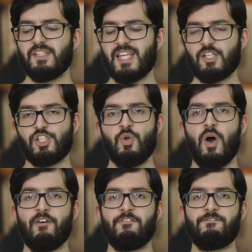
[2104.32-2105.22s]
this takes us to
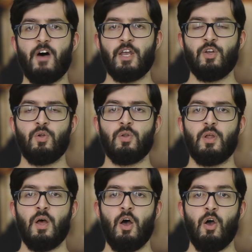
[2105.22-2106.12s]
our final